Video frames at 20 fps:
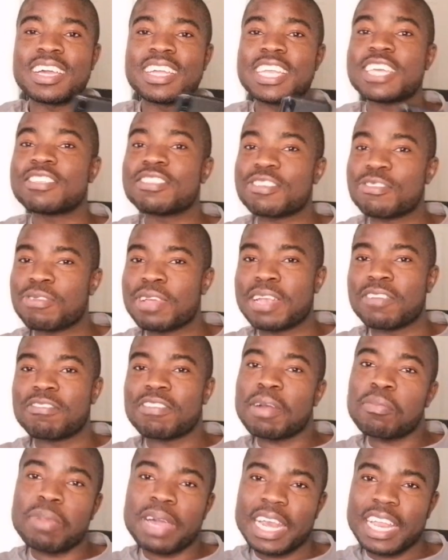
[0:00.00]
Daisy will
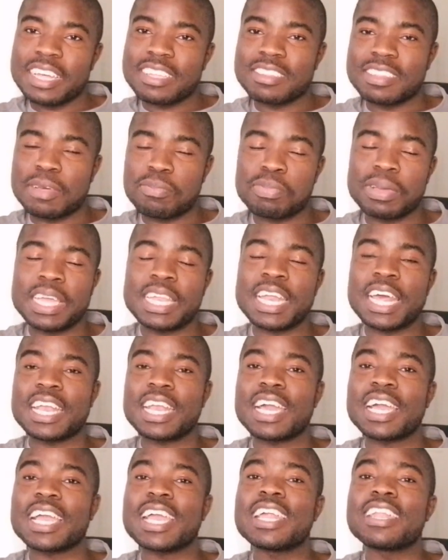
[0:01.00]
verbalize the pain,
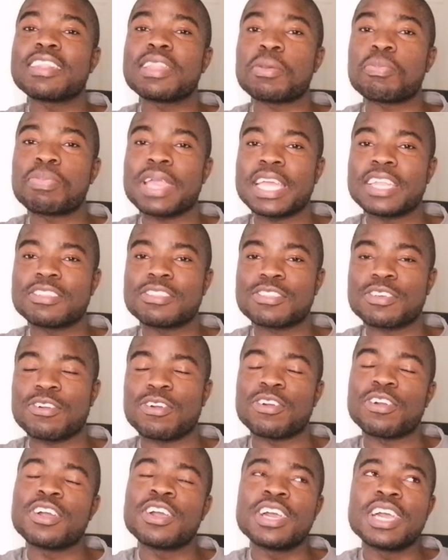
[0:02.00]
and again the pain
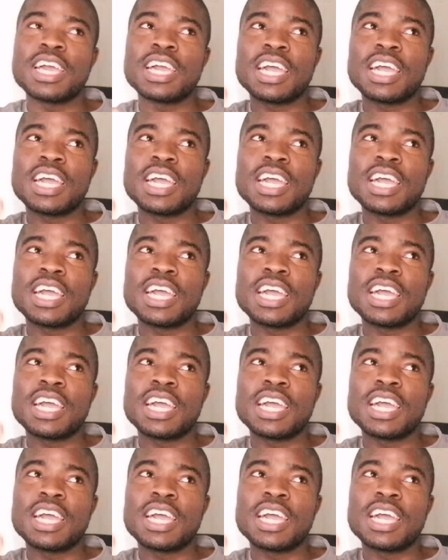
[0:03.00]
score.